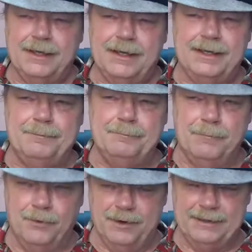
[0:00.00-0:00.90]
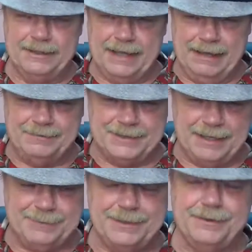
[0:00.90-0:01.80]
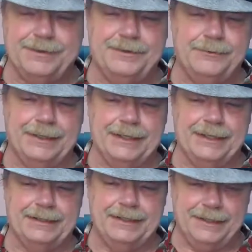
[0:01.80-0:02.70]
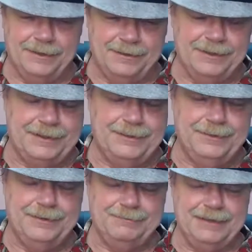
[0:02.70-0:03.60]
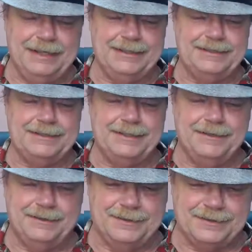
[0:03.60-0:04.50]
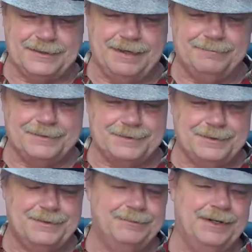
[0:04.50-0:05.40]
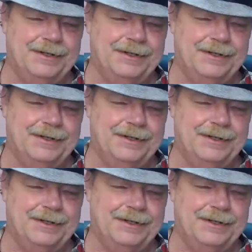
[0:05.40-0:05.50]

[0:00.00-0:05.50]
and more of the dive shops here are doing it. They've got this thing called Discover Scuba